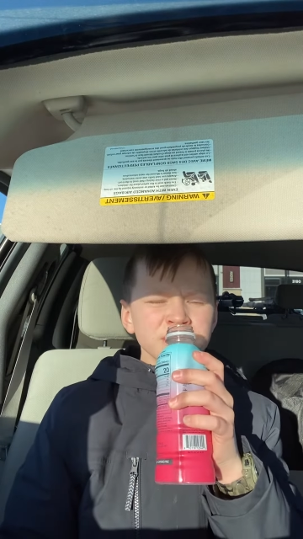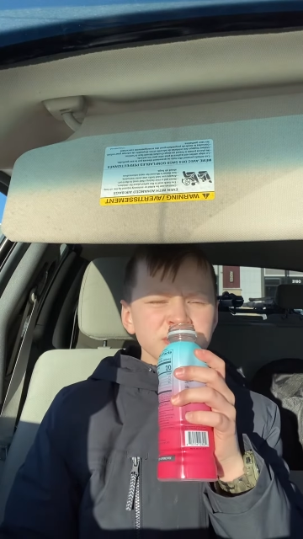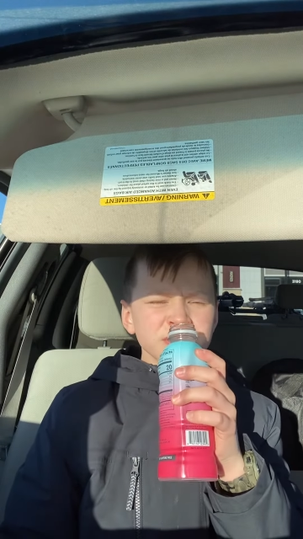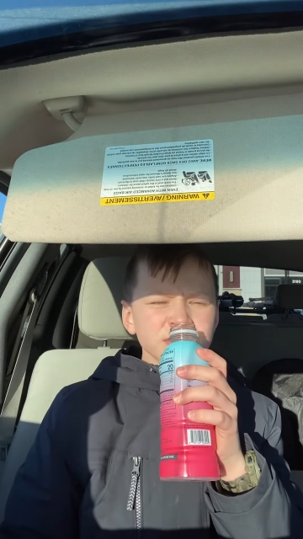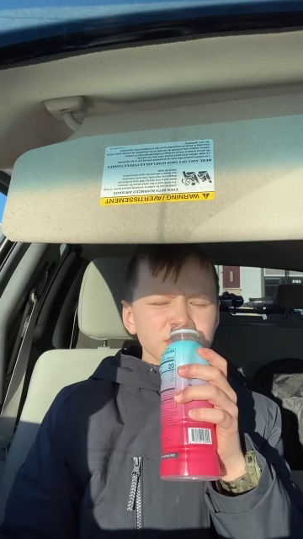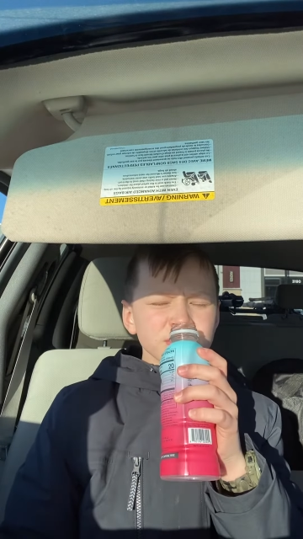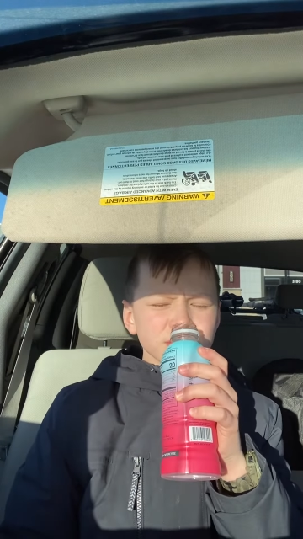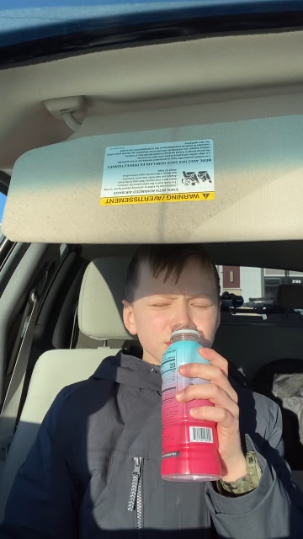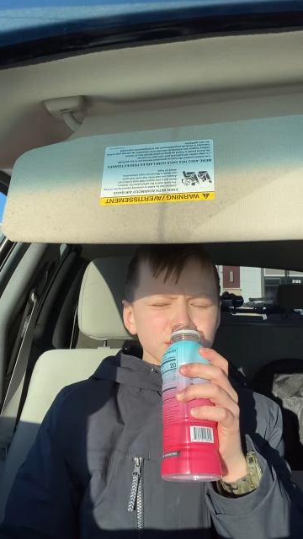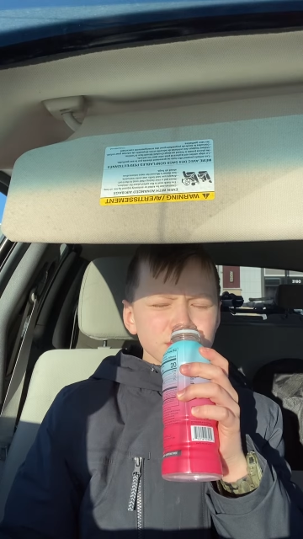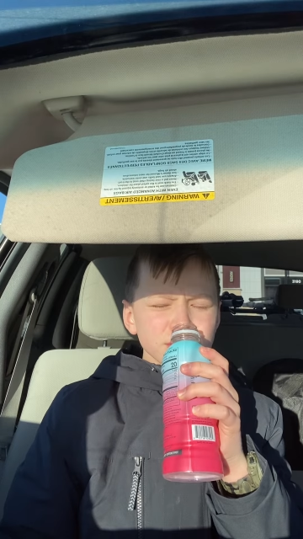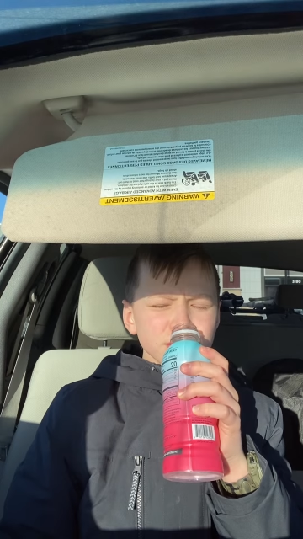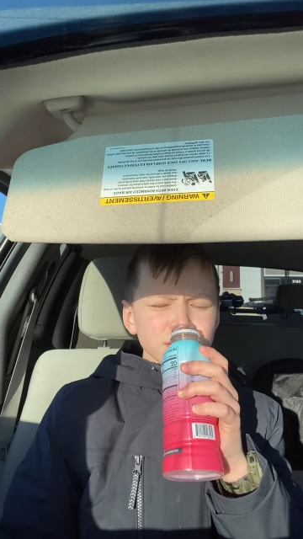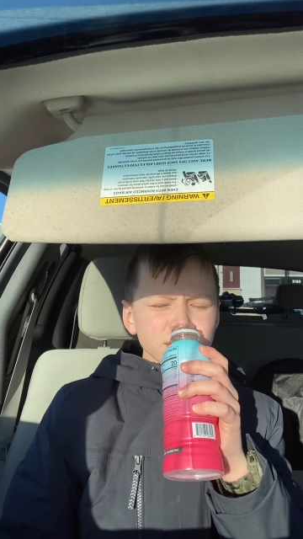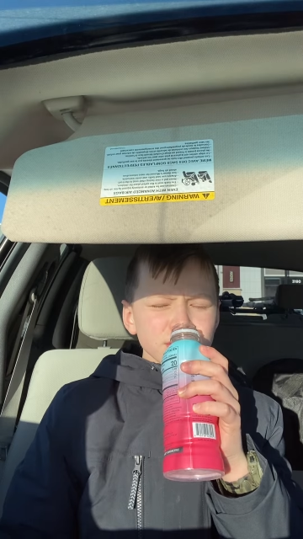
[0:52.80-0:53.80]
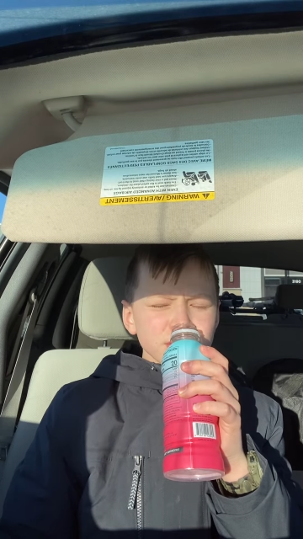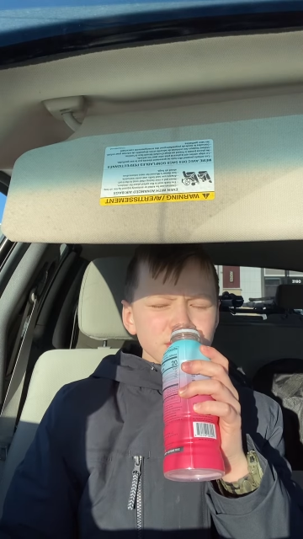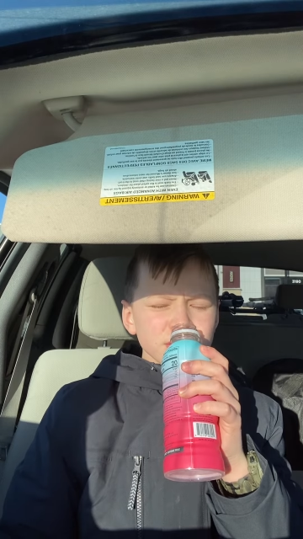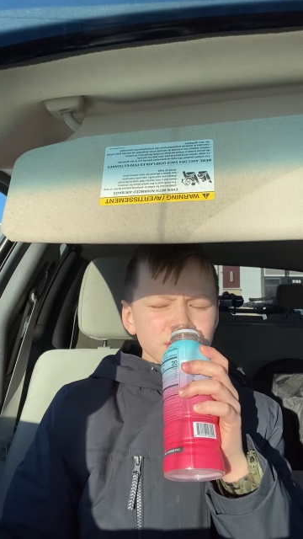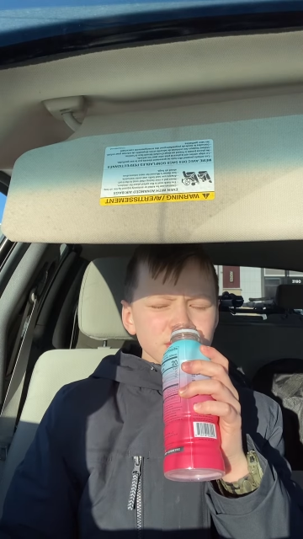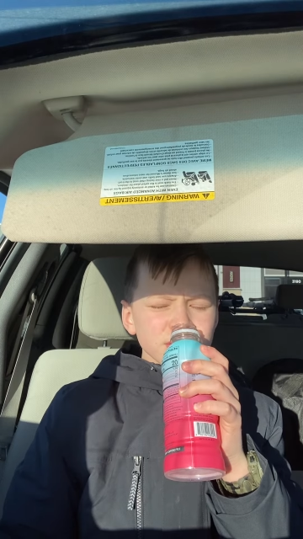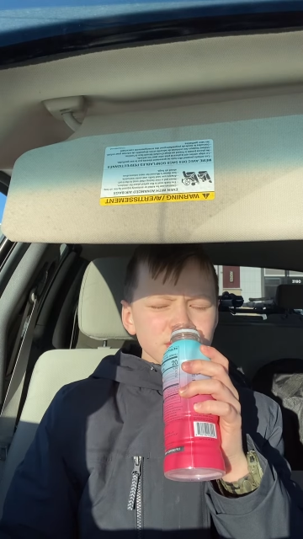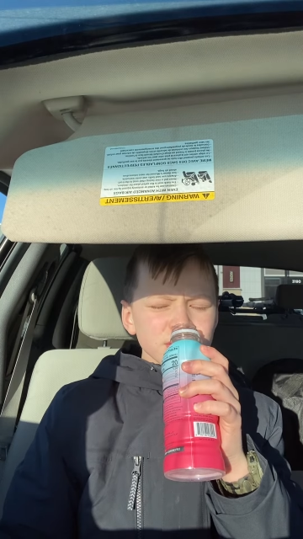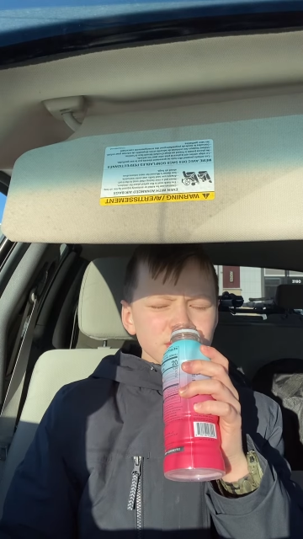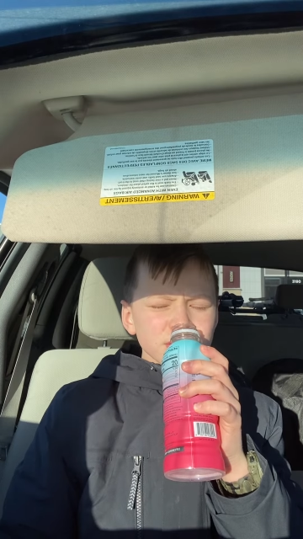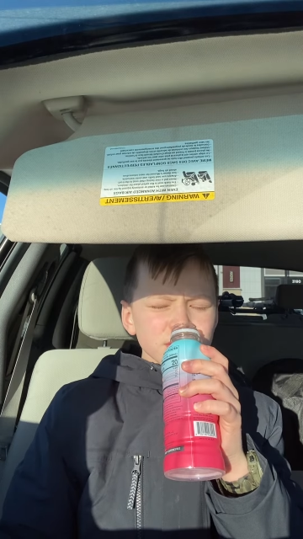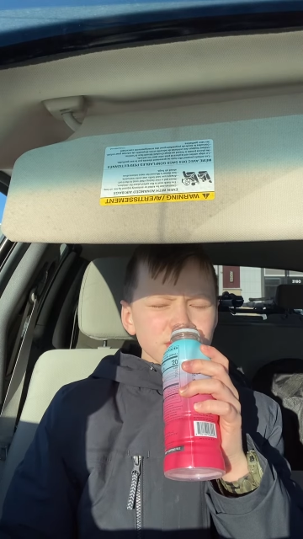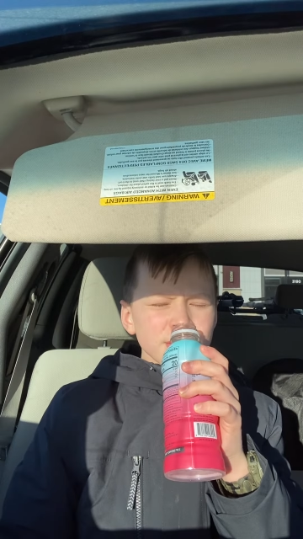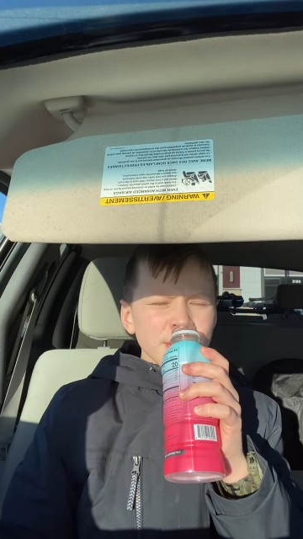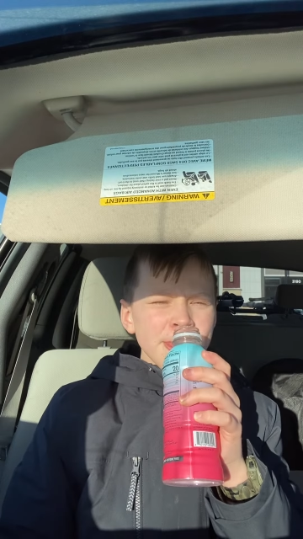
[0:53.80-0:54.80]

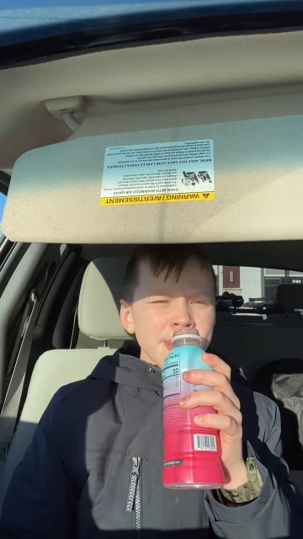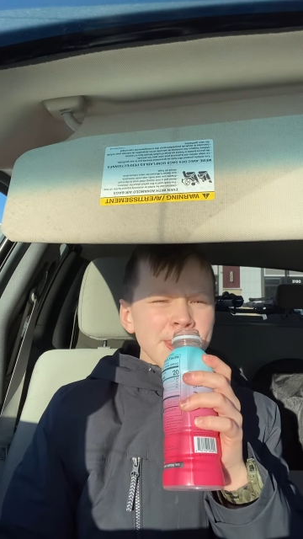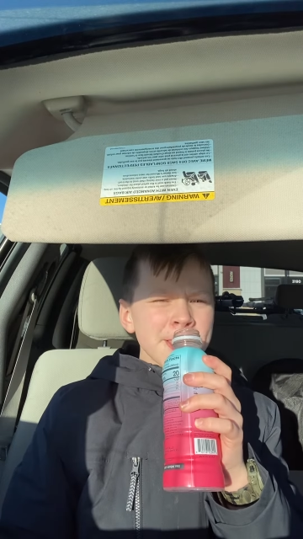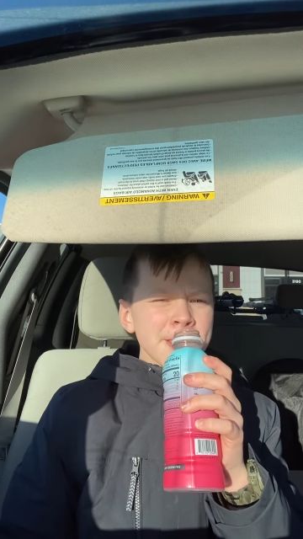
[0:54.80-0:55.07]
No one is speaking in this clip.